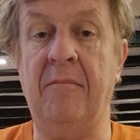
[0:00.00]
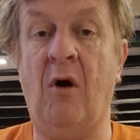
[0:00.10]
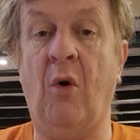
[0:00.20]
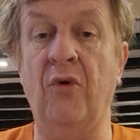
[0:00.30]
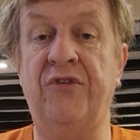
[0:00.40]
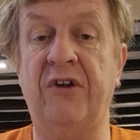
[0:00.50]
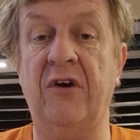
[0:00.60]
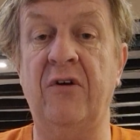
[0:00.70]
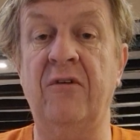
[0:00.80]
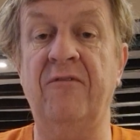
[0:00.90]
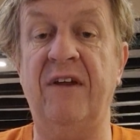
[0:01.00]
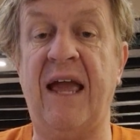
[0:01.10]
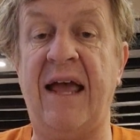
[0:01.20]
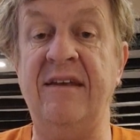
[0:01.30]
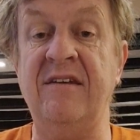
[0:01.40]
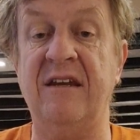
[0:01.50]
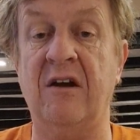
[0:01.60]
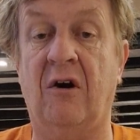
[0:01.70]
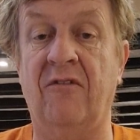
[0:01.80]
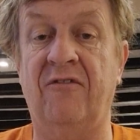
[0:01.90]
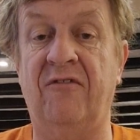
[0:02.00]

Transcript: Also, the ending of